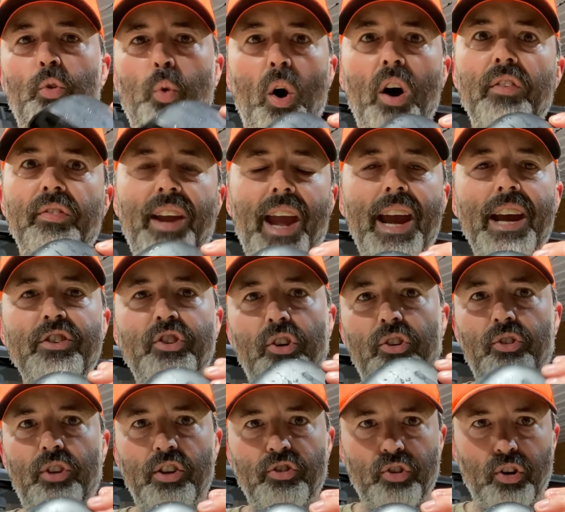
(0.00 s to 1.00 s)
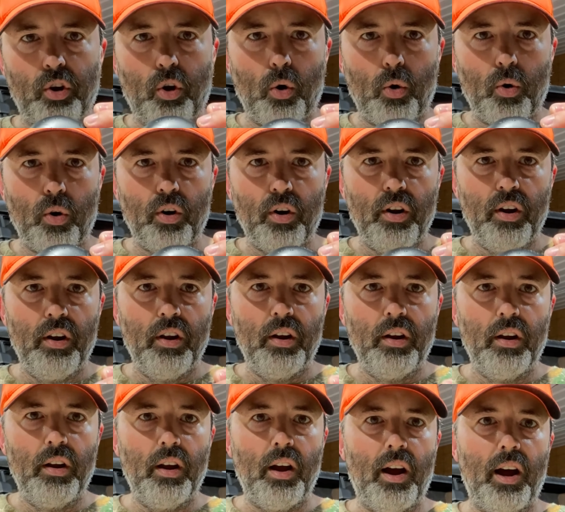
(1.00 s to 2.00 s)
gauge extension cord,
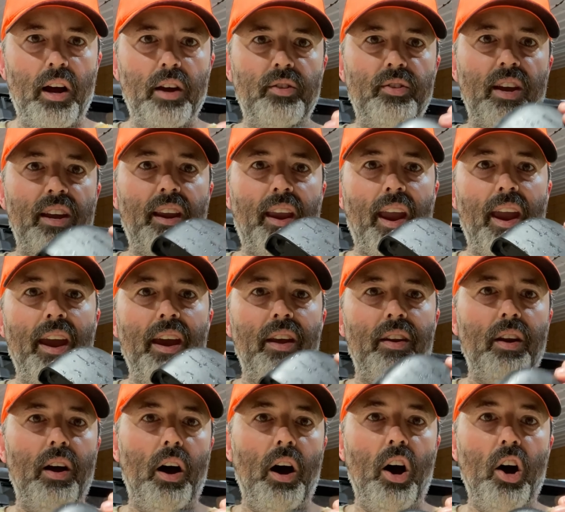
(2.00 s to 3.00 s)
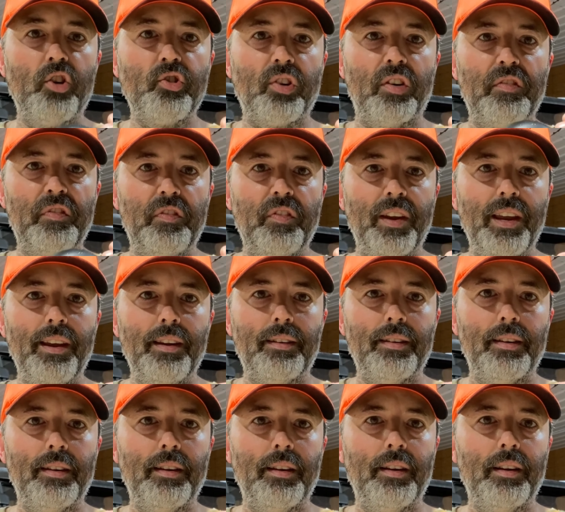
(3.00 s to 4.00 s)
I think at 100
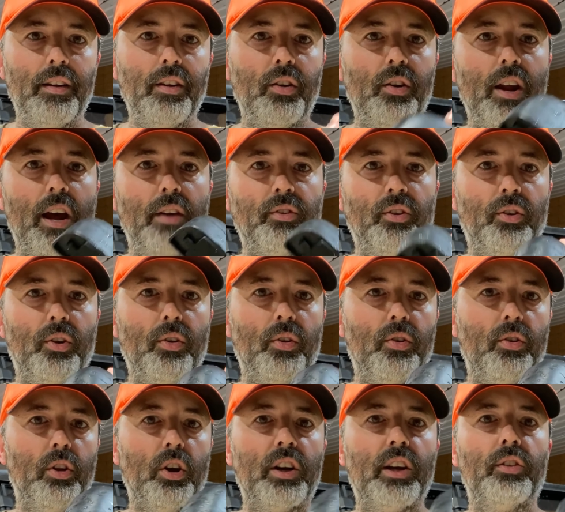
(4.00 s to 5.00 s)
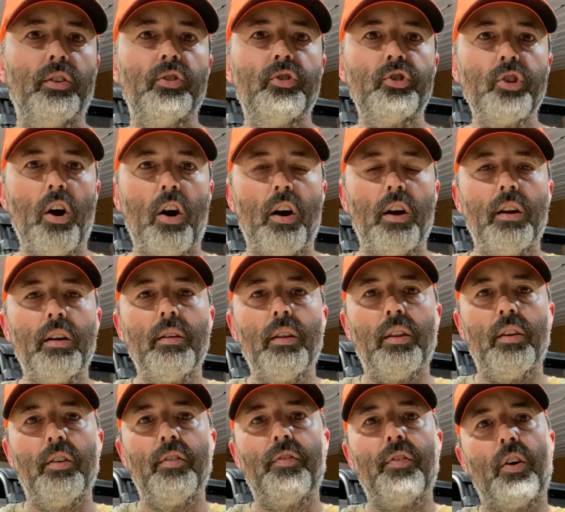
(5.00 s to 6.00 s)
feet, you'd have to look at the chart.
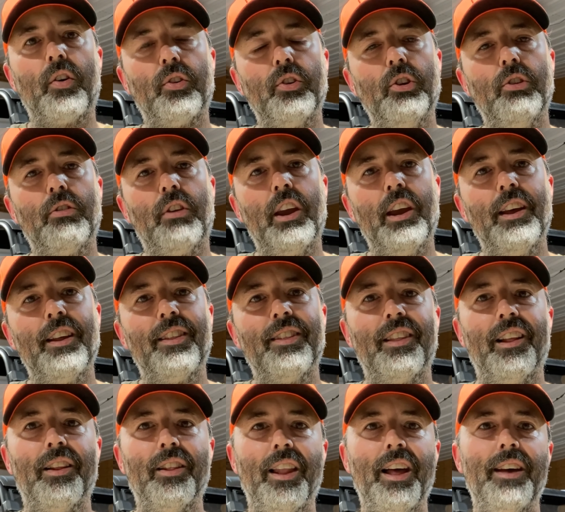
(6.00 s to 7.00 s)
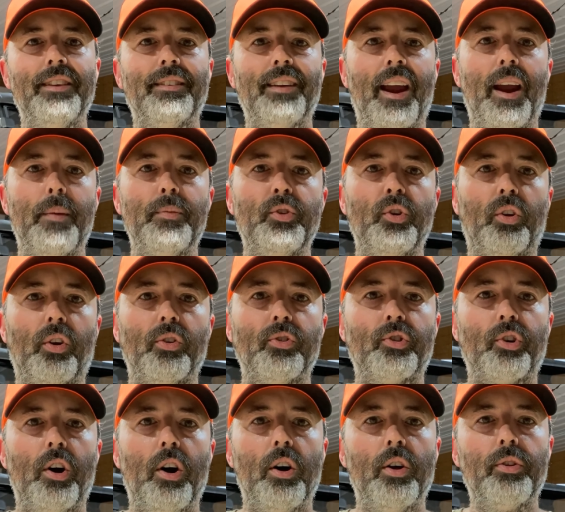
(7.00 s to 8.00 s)
The further you get, the less amps you can
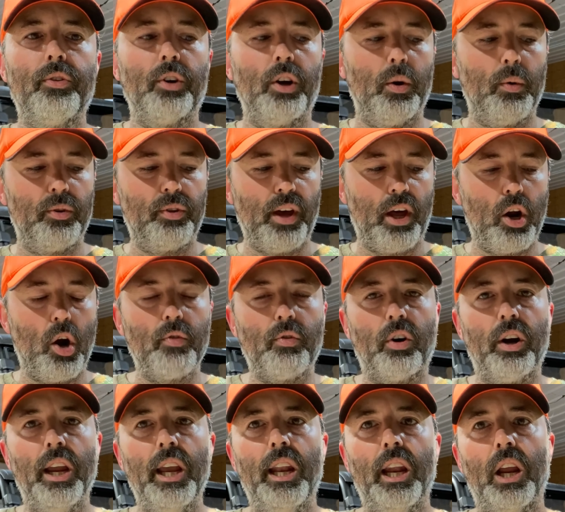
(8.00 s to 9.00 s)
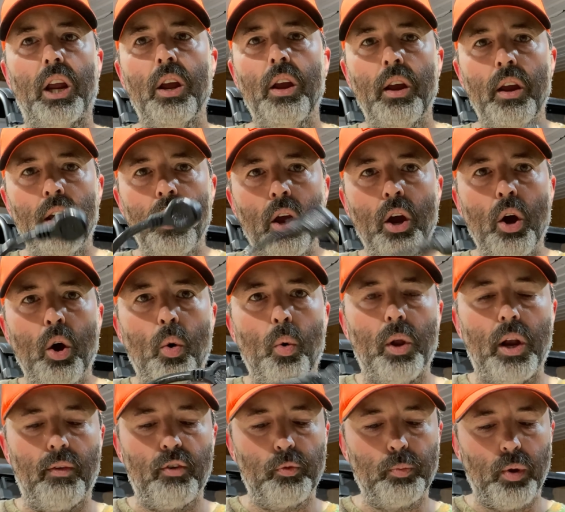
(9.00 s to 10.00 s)
draw through it without overheating
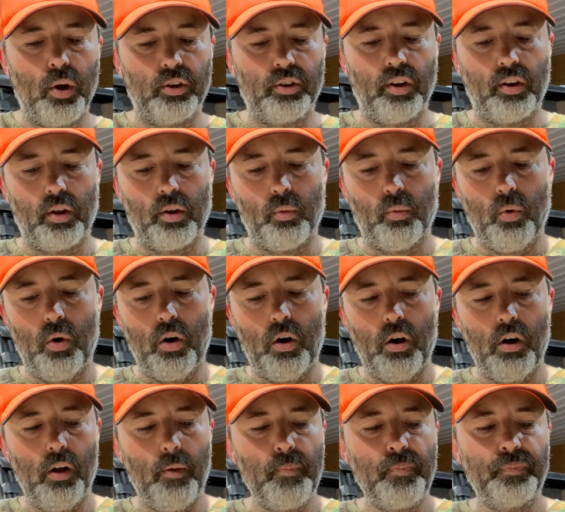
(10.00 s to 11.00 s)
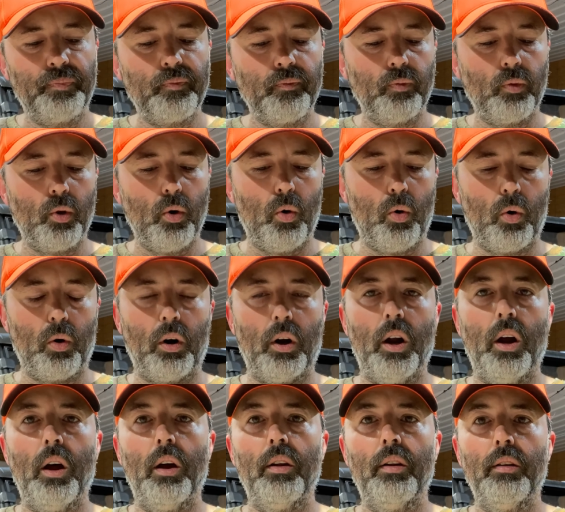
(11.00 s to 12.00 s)
whatever's plugged into the wall,
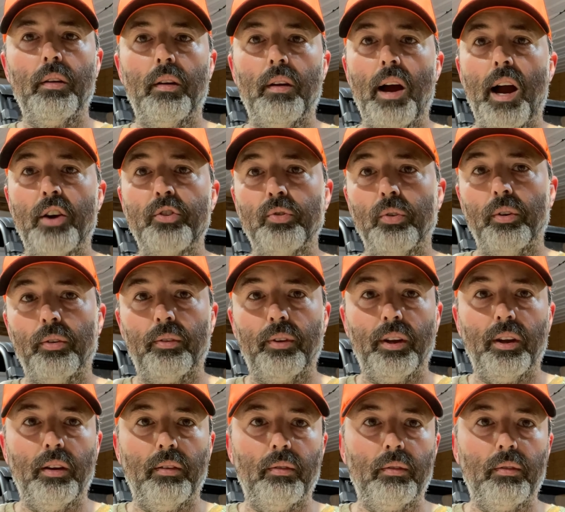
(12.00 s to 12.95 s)
or the